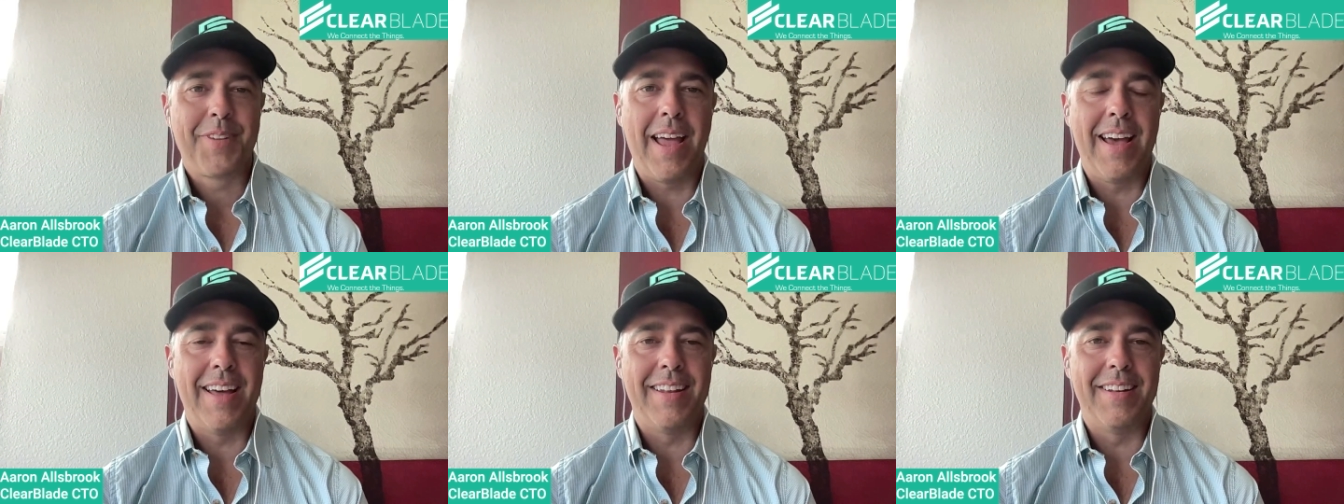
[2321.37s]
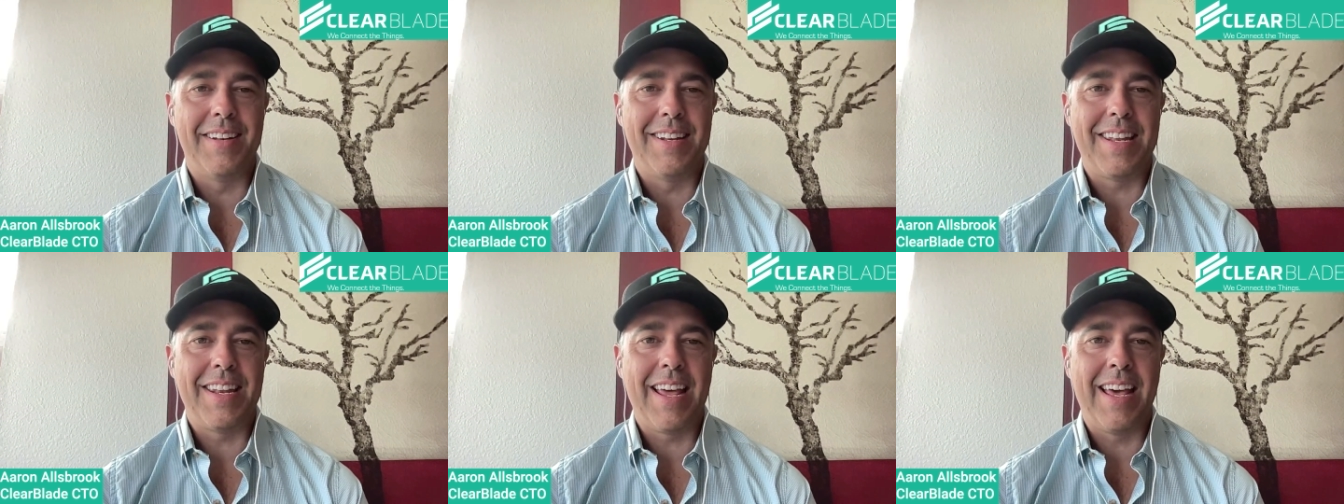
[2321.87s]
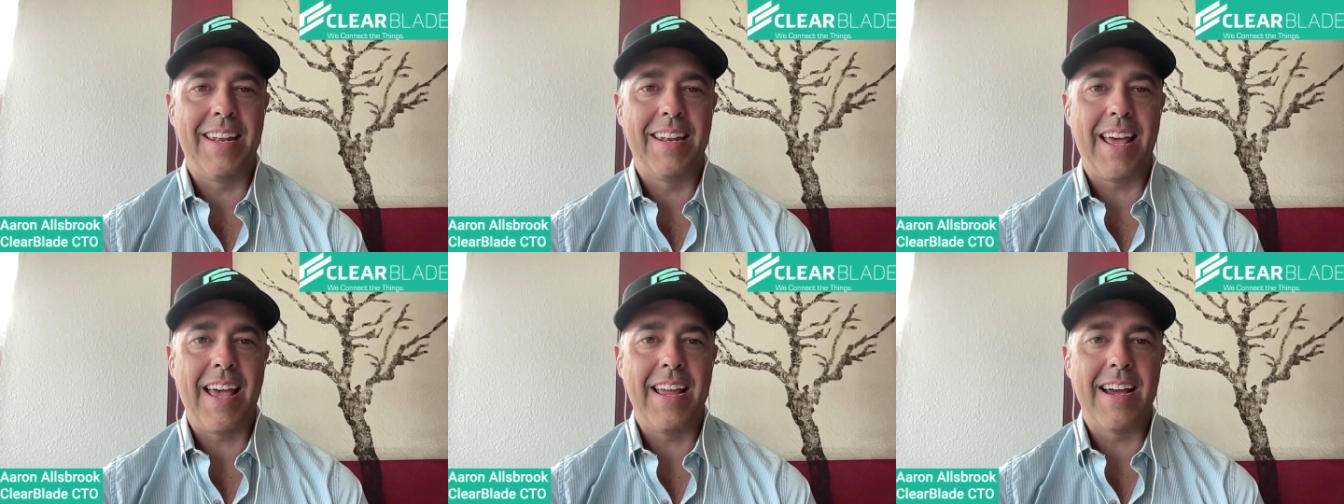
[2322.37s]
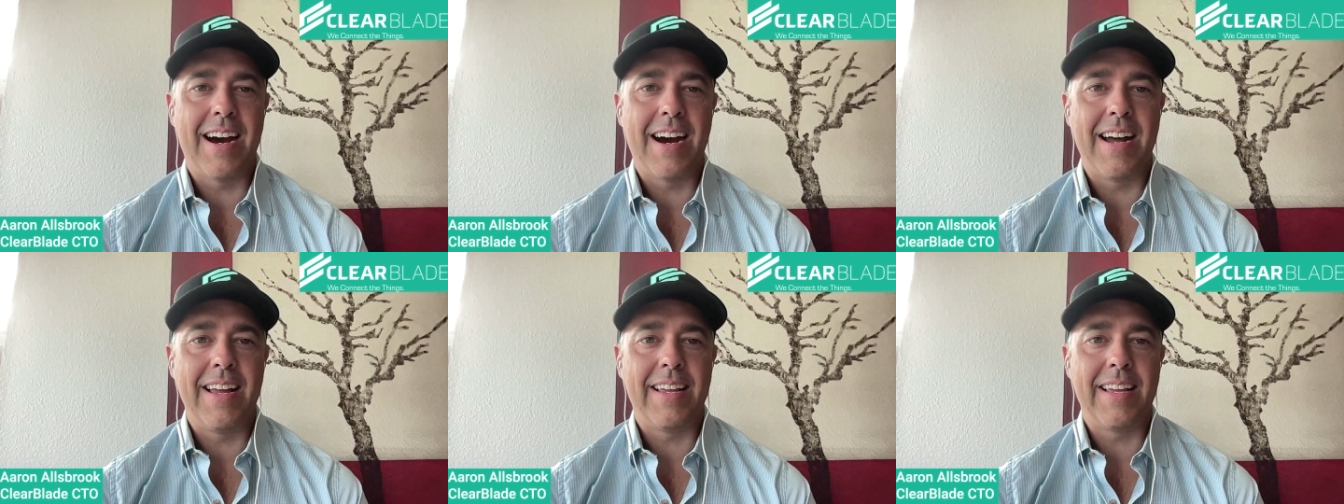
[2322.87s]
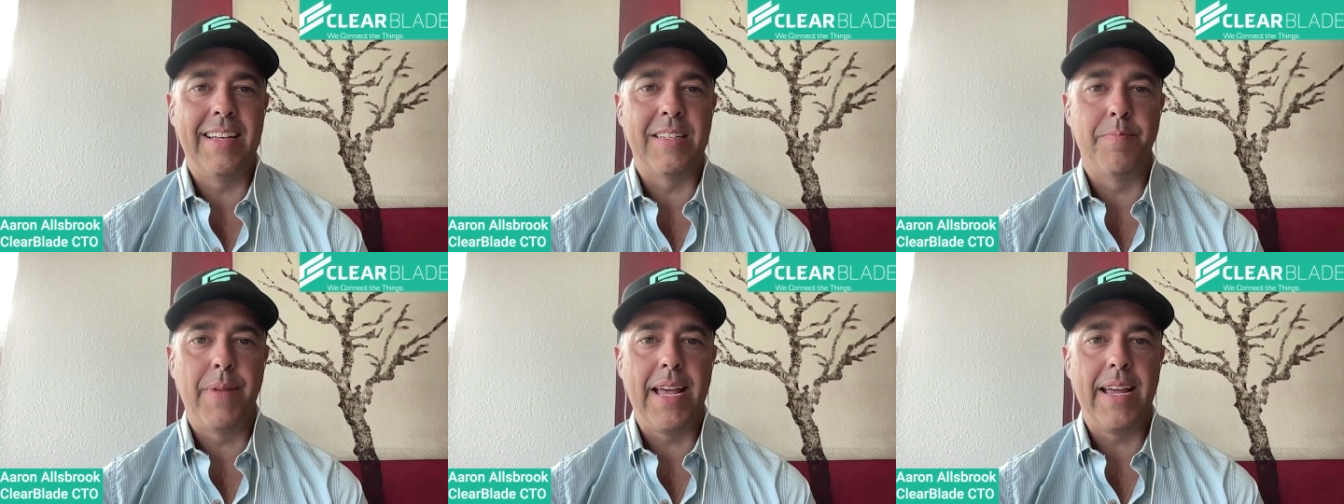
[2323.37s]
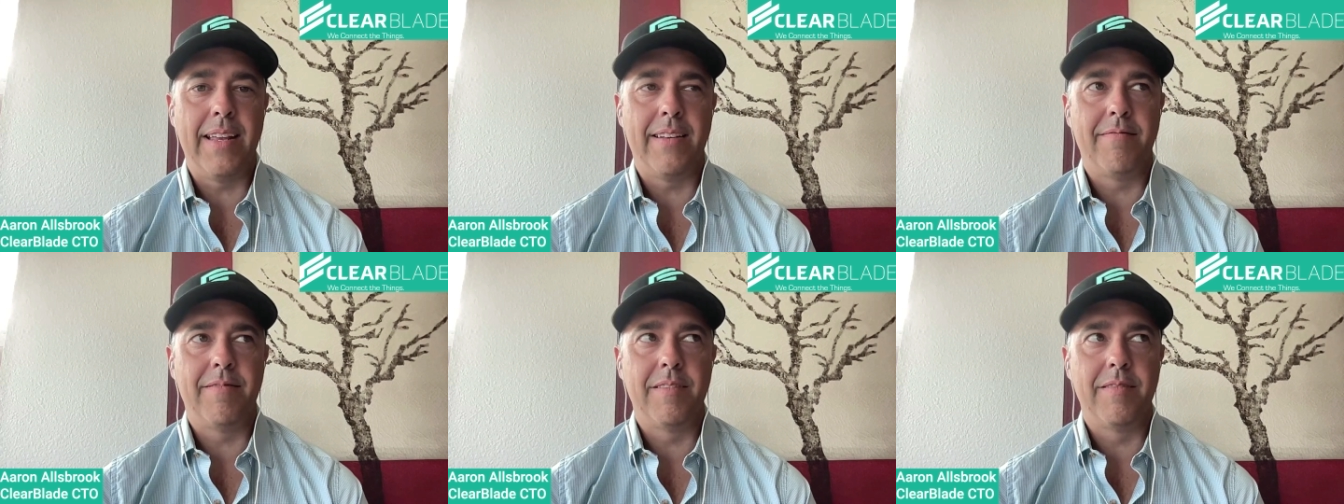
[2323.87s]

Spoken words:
and AI is made